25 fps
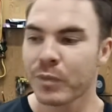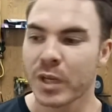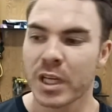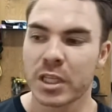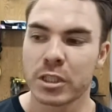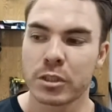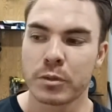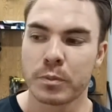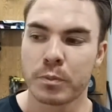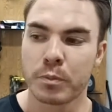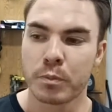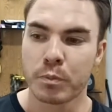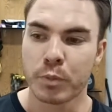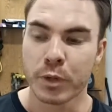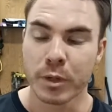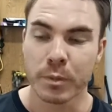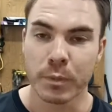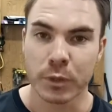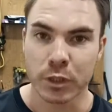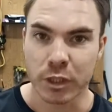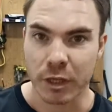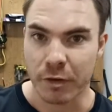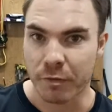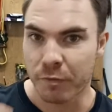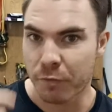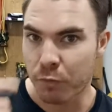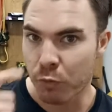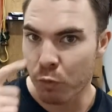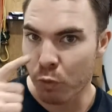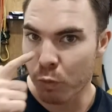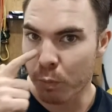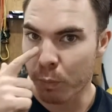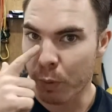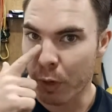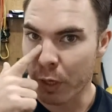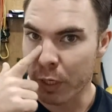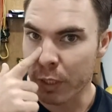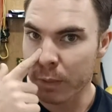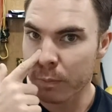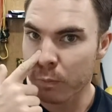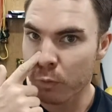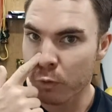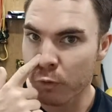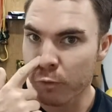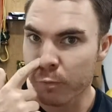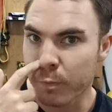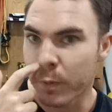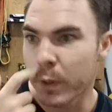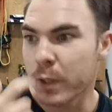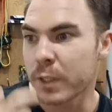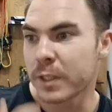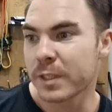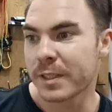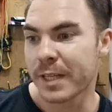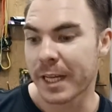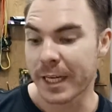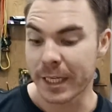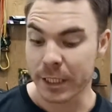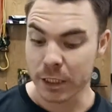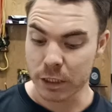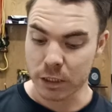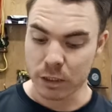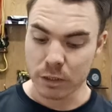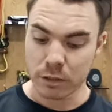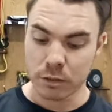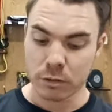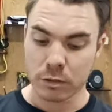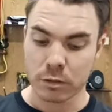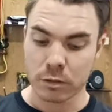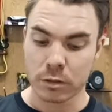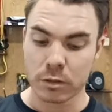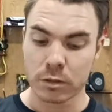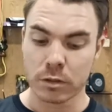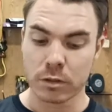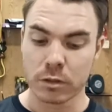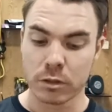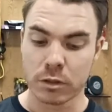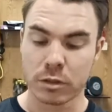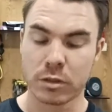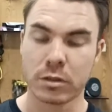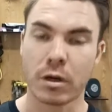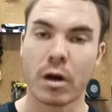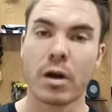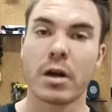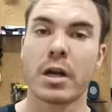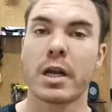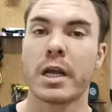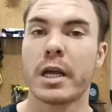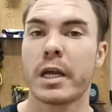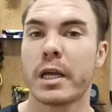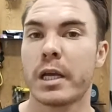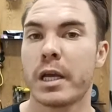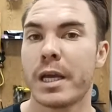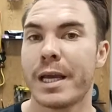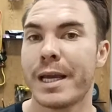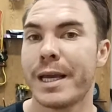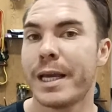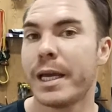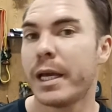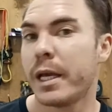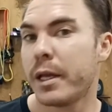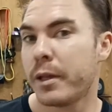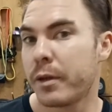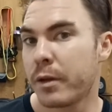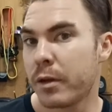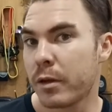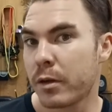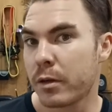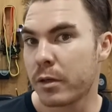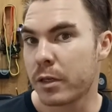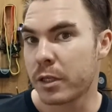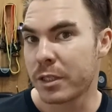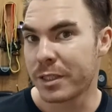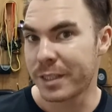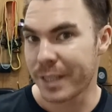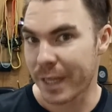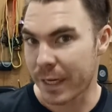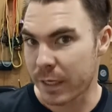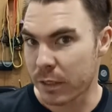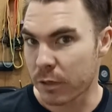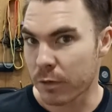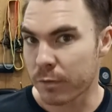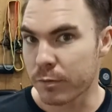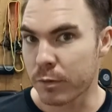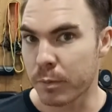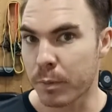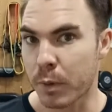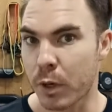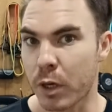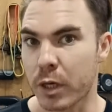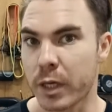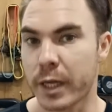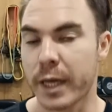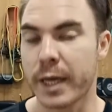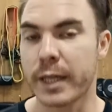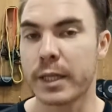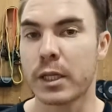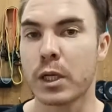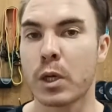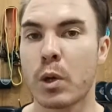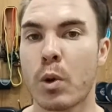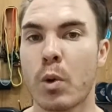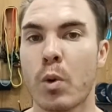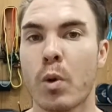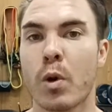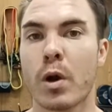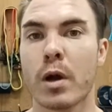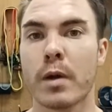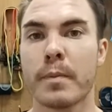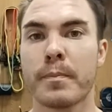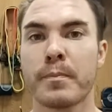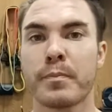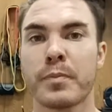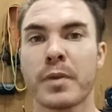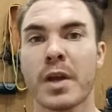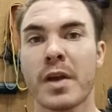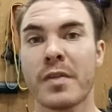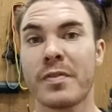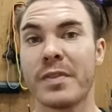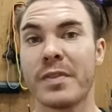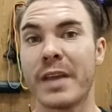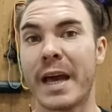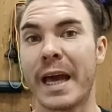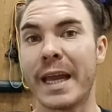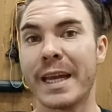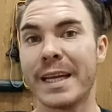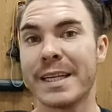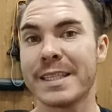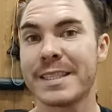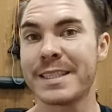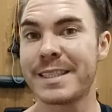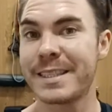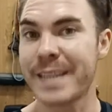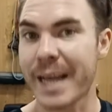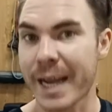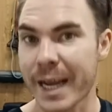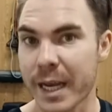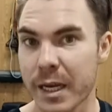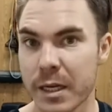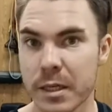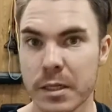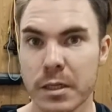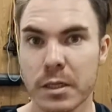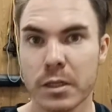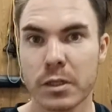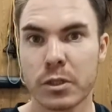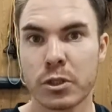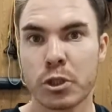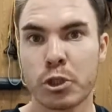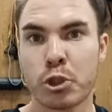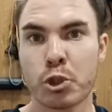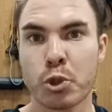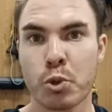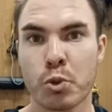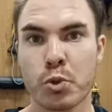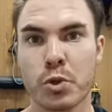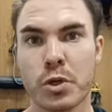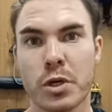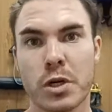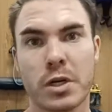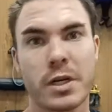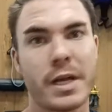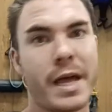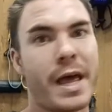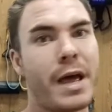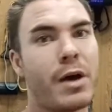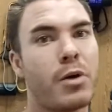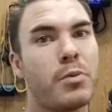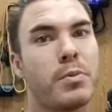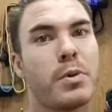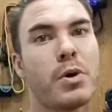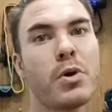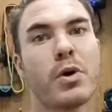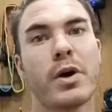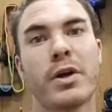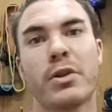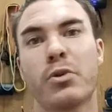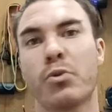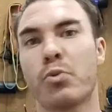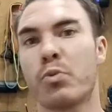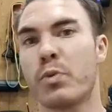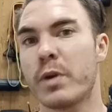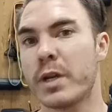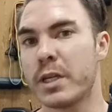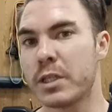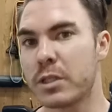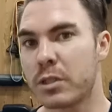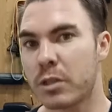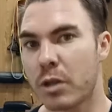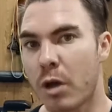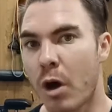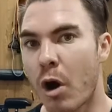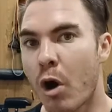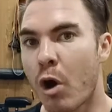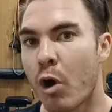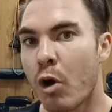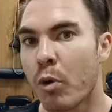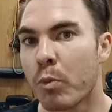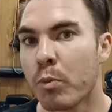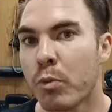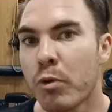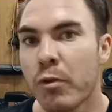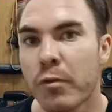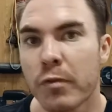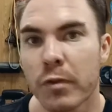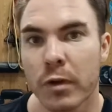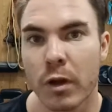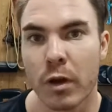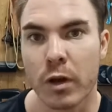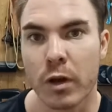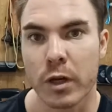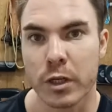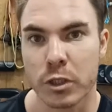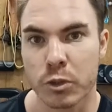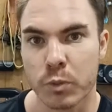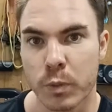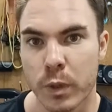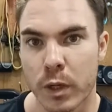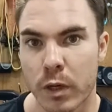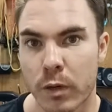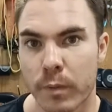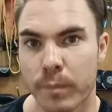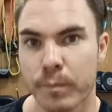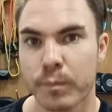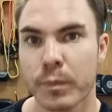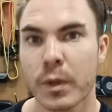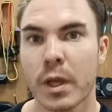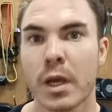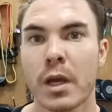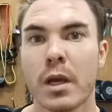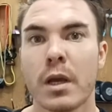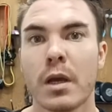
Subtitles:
It's pretty much a full body movement that is starting in the center of the body at the core. Then second, the shoulder, the elbow, and the wrist all move along as well.